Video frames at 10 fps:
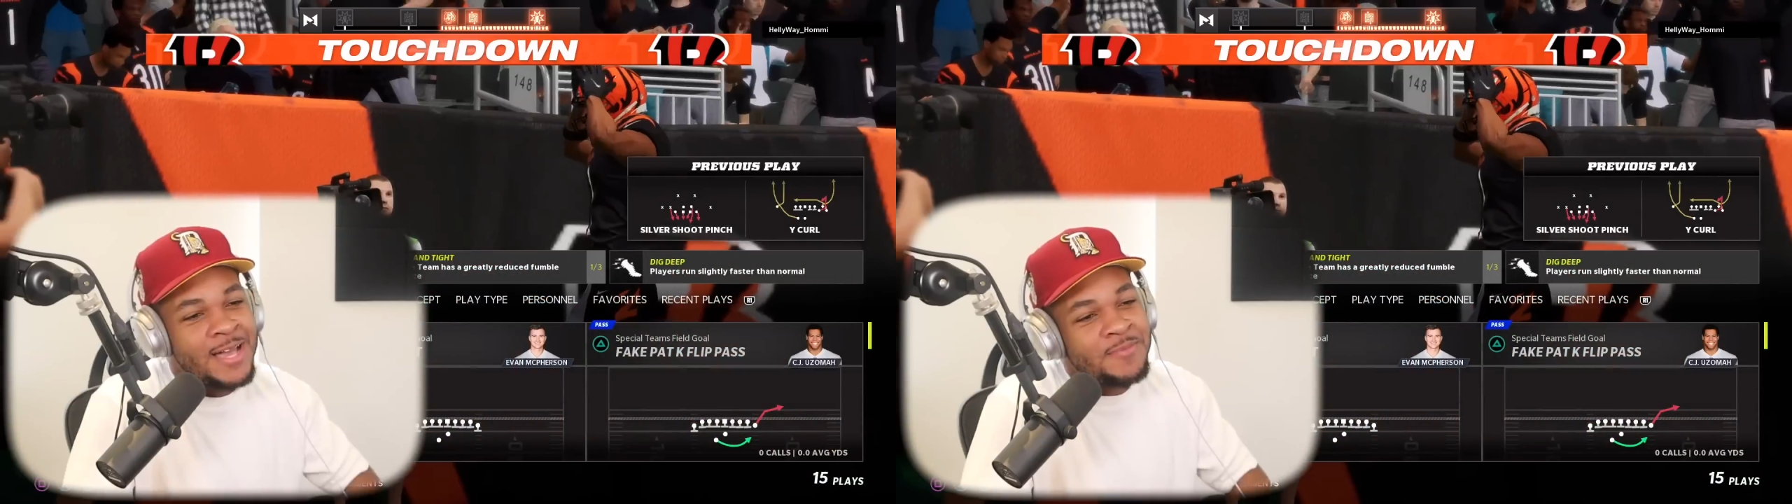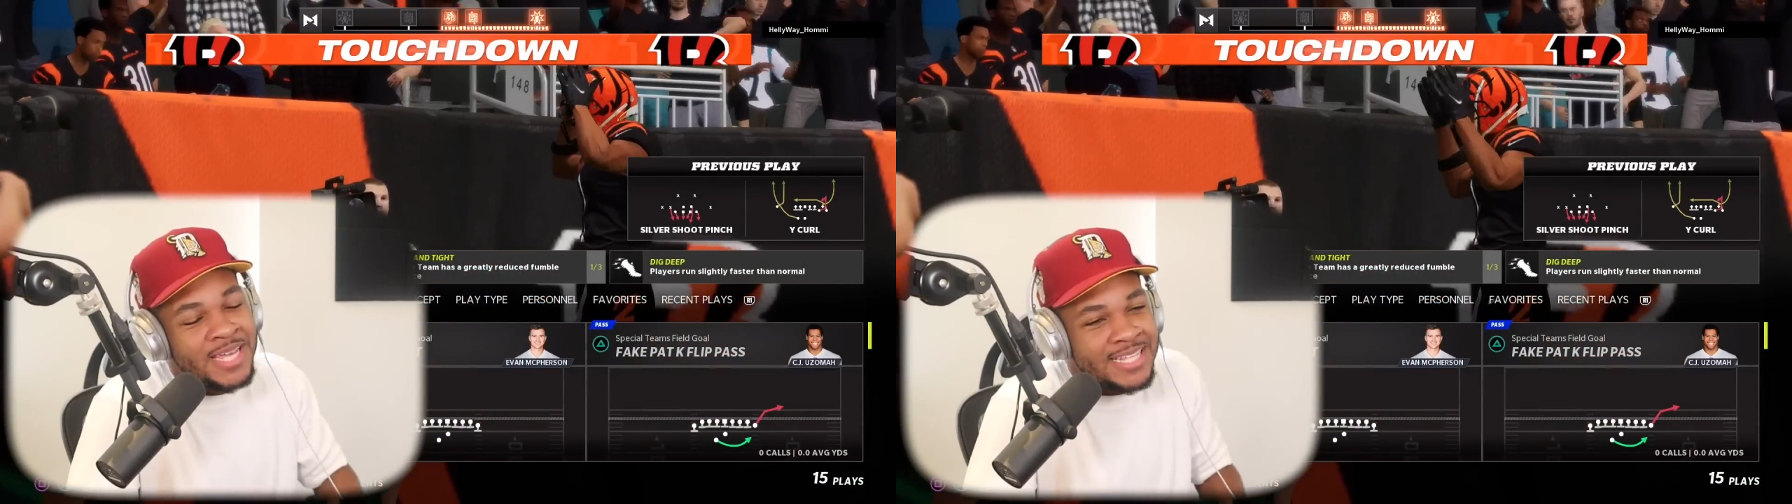
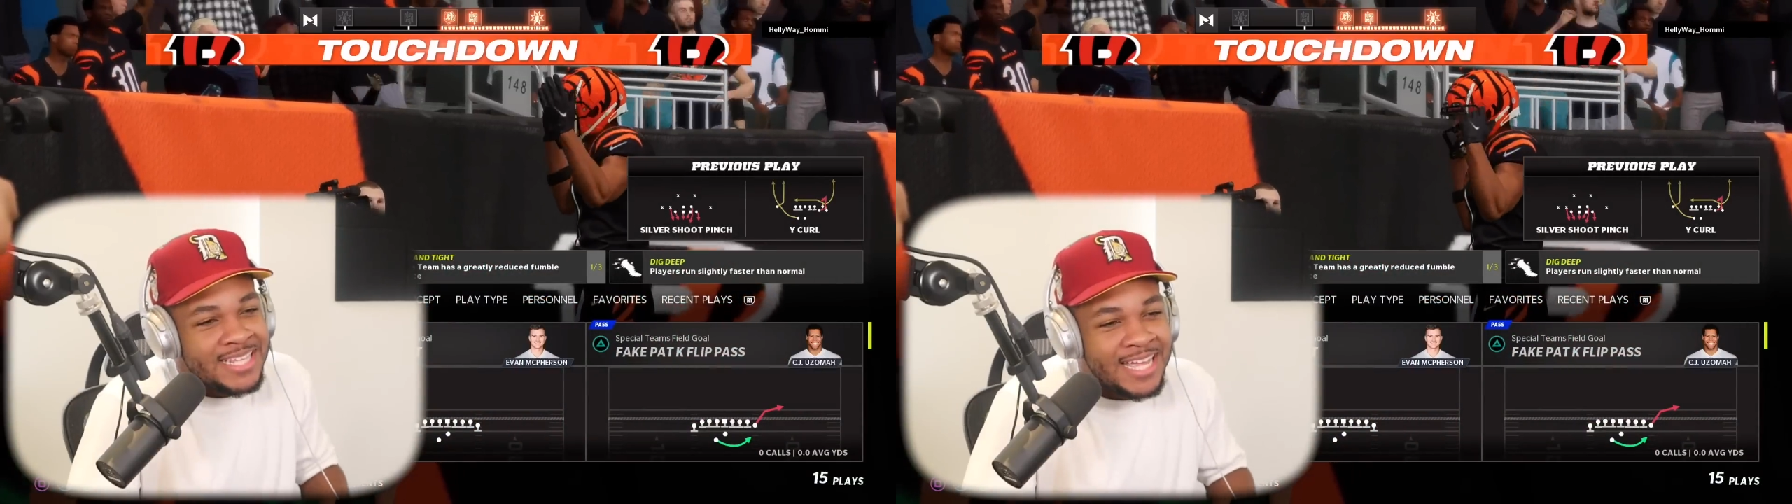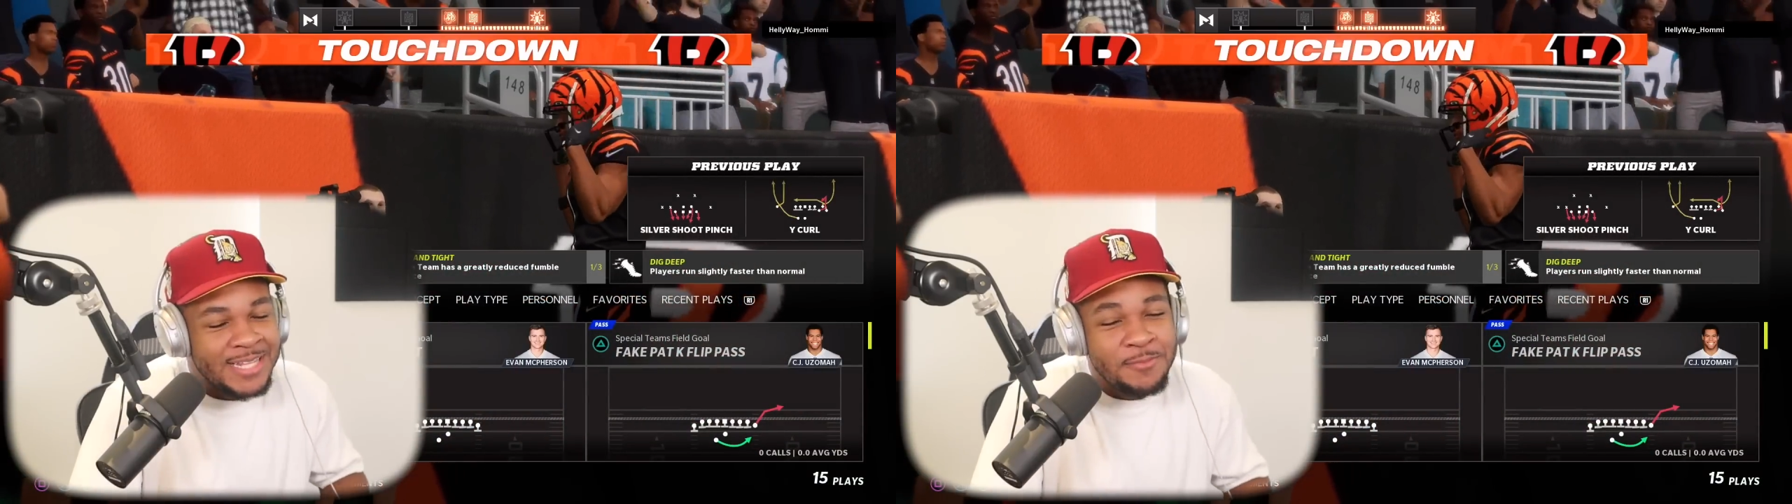I'm like
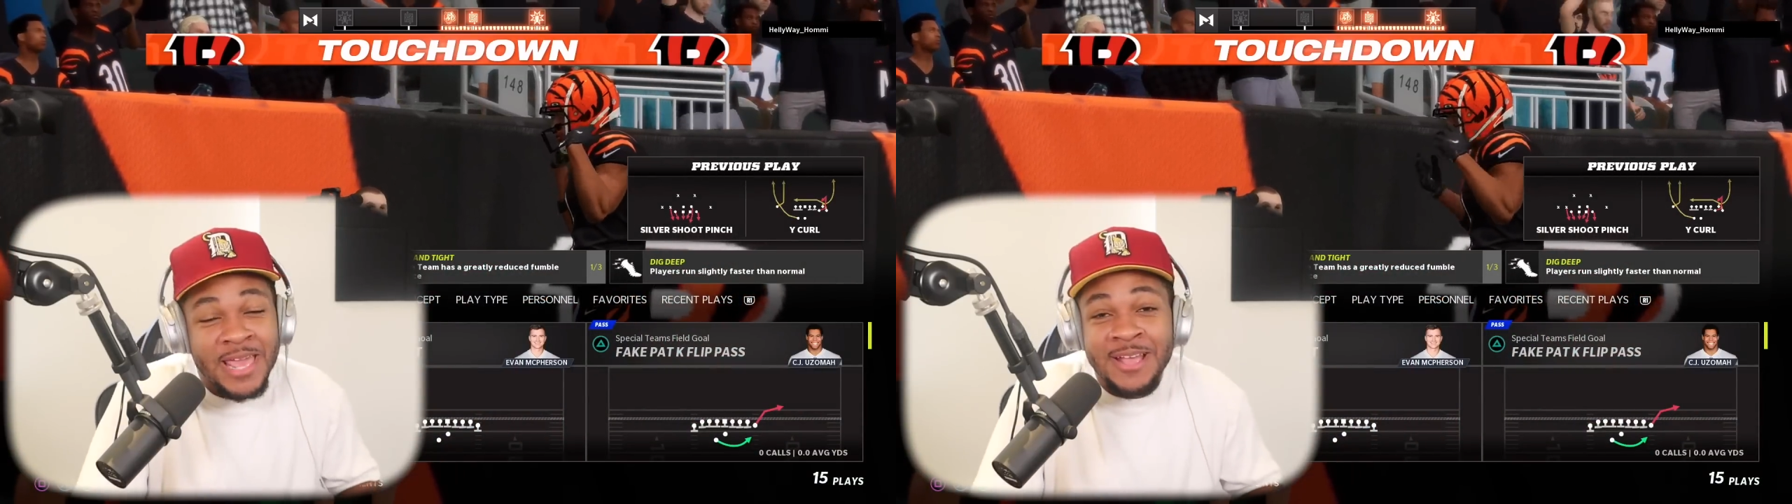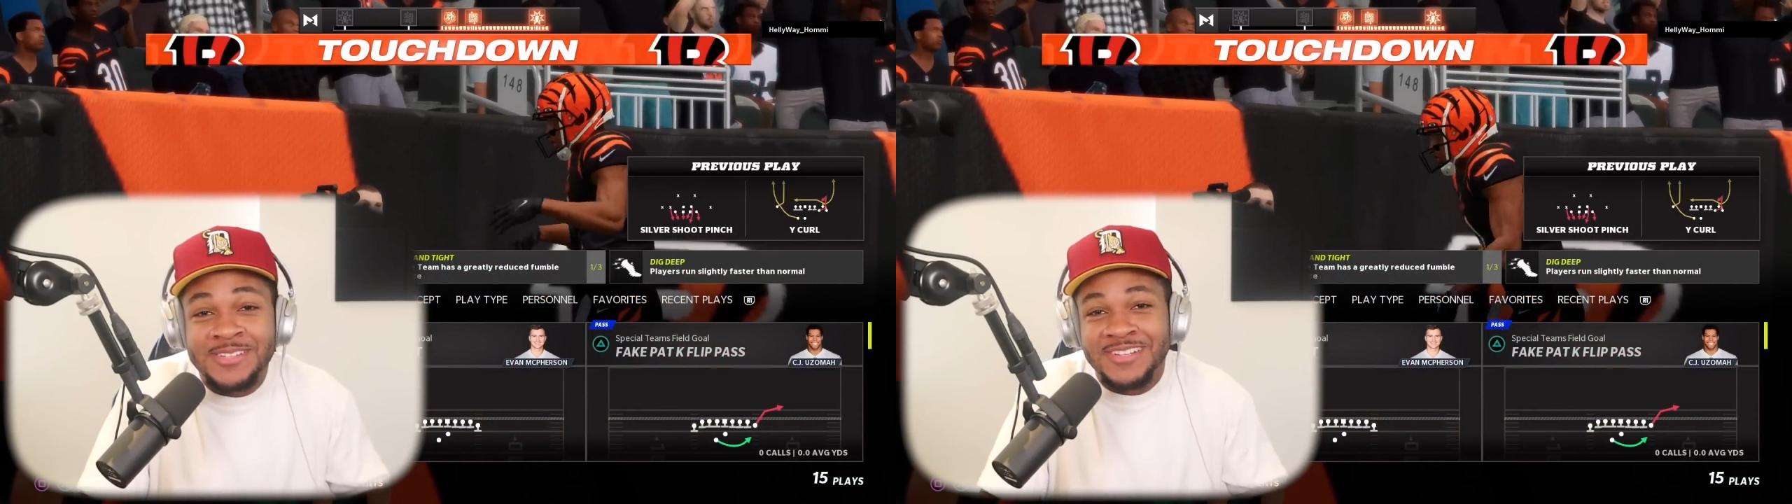that. The
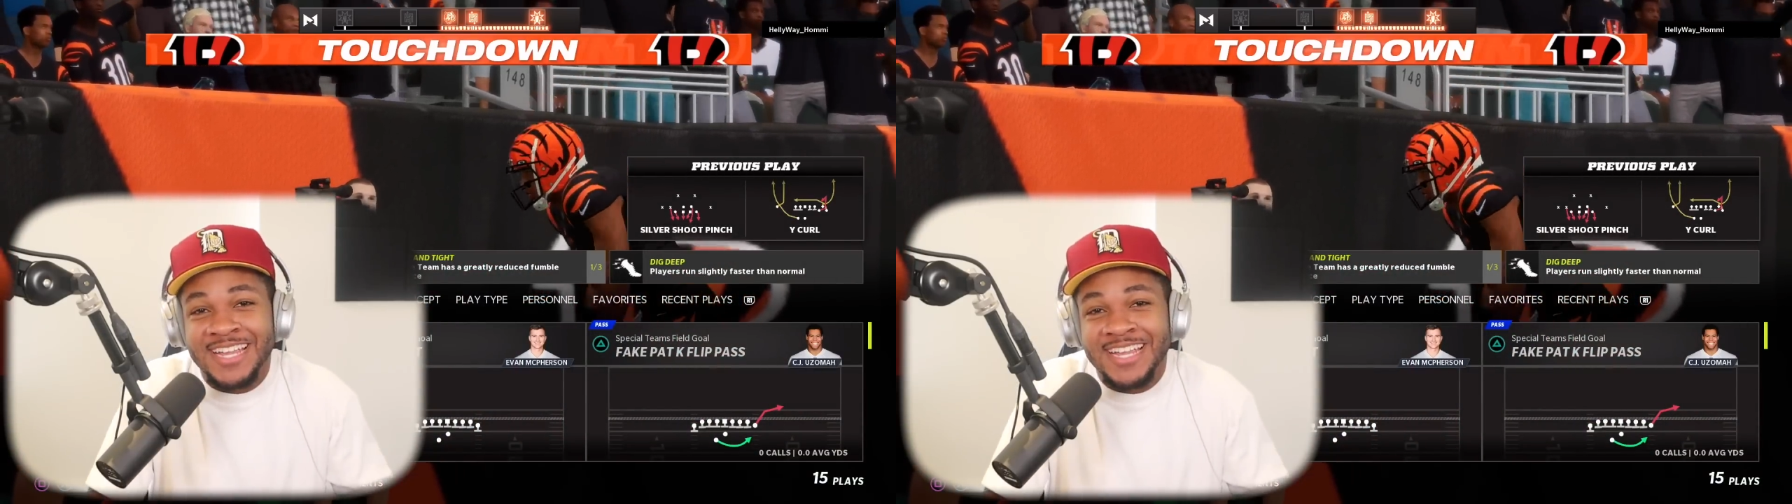Bengals are